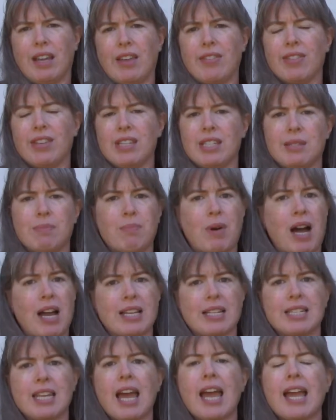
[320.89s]
this
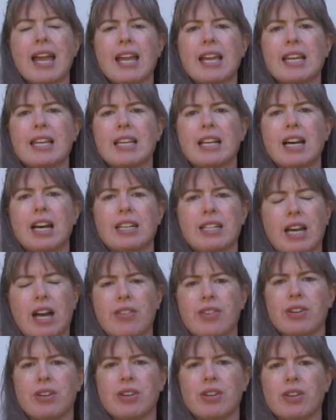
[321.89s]
might take
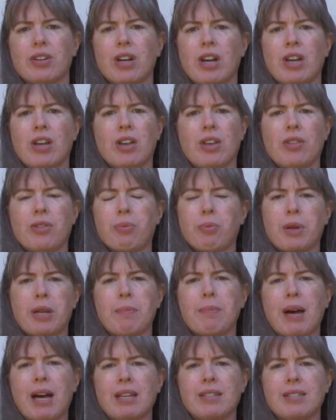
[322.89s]
another
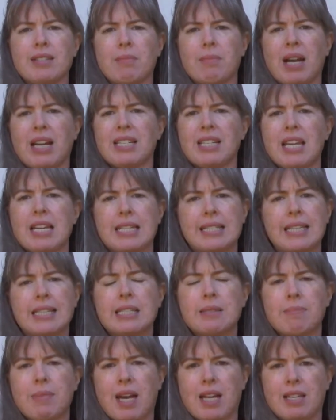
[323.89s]
3 months, it might take
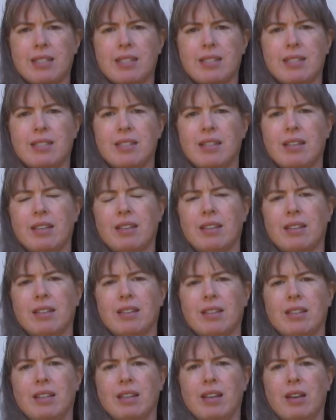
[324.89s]
6 months.
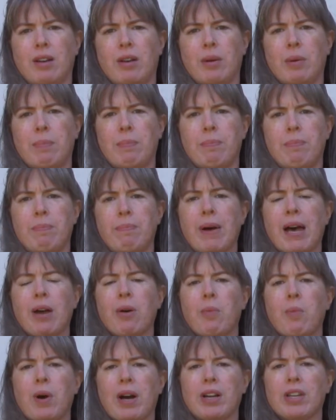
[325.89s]

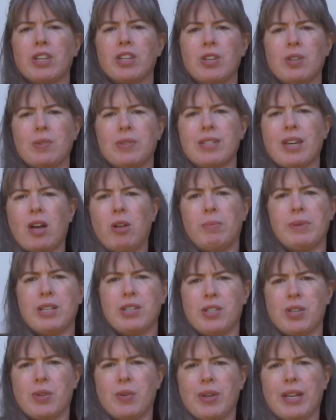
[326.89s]
But what cues I'll be
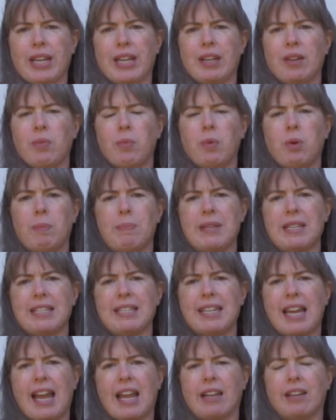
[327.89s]
doing will be
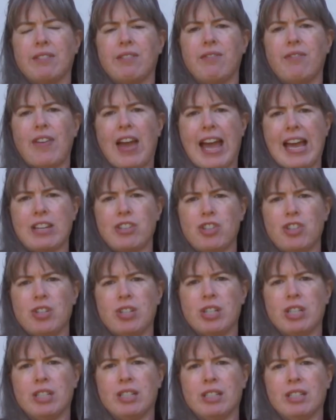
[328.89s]
saying
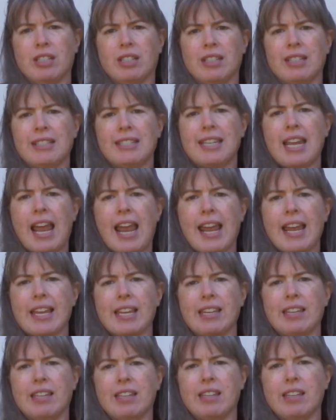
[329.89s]
fetch, take,
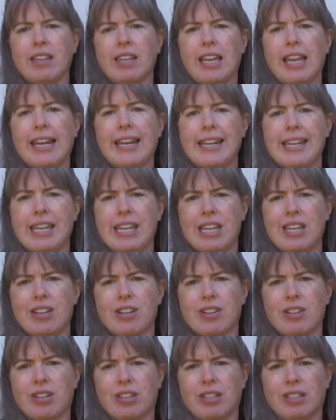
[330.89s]
and
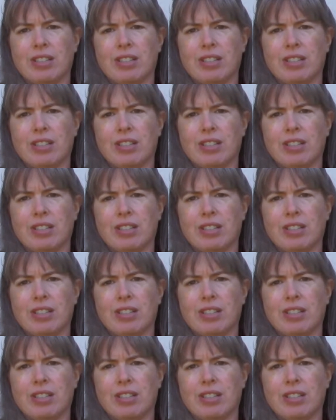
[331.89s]
here.